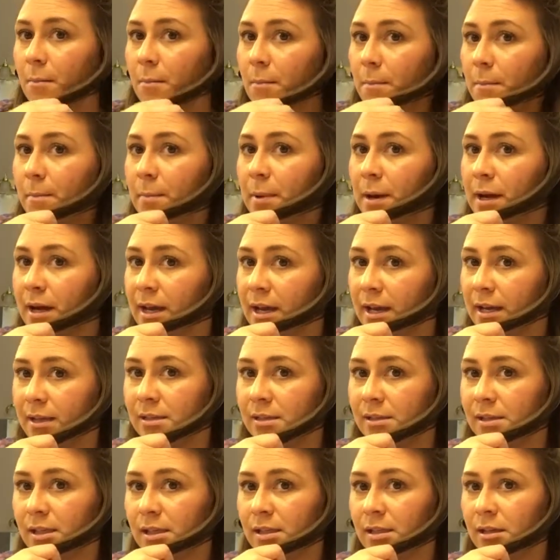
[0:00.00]

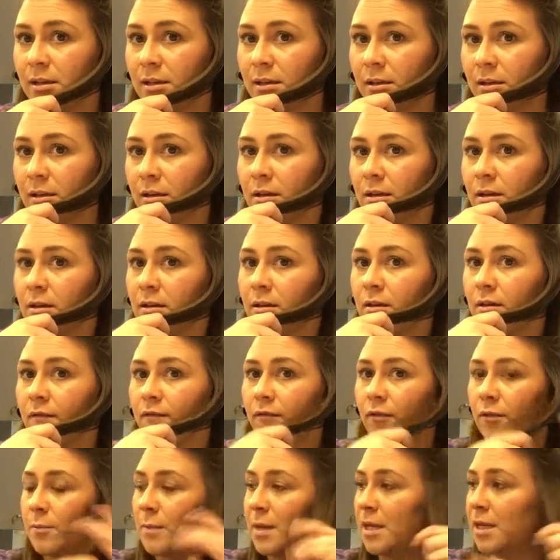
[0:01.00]
But
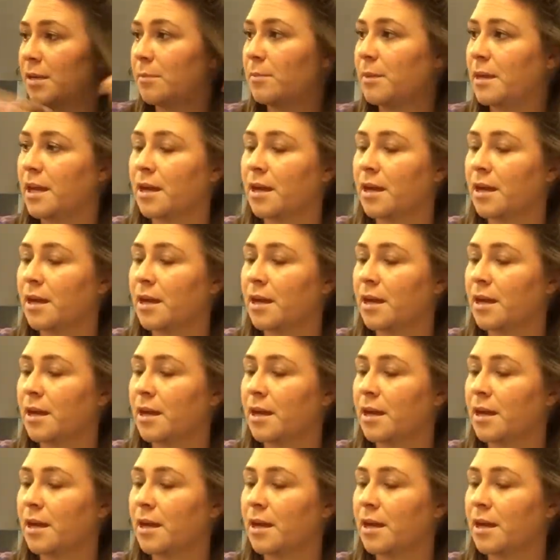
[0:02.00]
for me to be